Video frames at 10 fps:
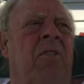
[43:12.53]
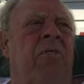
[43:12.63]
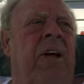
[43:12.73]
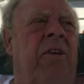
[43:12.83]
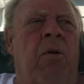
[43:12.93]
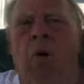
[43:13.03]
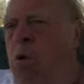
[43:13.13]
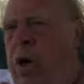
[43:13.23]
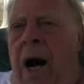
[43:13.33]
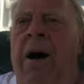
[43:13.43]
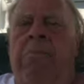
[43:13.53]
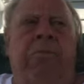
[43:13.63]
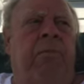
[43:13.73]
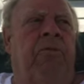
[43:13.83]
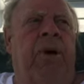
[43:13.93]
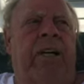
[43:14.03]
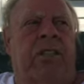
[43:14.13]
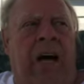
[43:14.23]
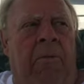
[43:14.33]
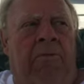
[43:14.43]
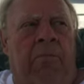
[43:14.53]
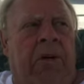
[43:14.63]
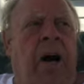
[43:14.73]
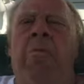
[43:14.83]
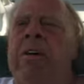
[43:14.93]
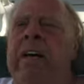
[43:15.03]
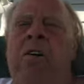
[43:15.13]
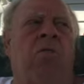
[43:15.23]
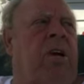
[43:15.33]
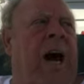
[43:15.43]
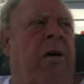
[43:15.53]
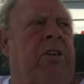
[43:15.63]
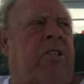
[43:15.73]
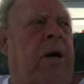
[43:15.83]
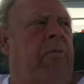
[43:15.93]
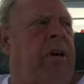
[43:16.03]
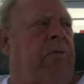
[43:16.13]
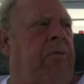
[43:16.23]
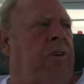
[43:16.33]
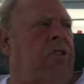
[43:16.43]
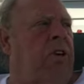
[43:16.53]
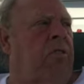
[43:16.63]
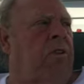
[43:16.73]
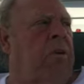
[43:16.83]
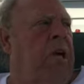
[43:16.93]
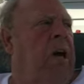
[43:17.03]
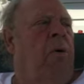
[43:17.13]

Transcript: they won't come. If we can stop them from coming, they don't got to be separated from their children.